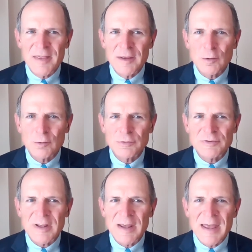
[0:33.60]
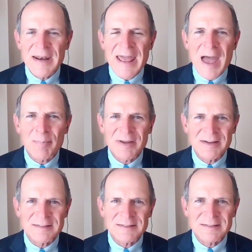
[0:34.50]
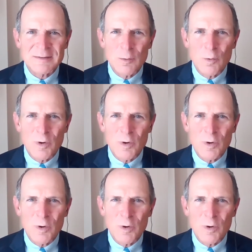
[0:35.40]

they used an abacus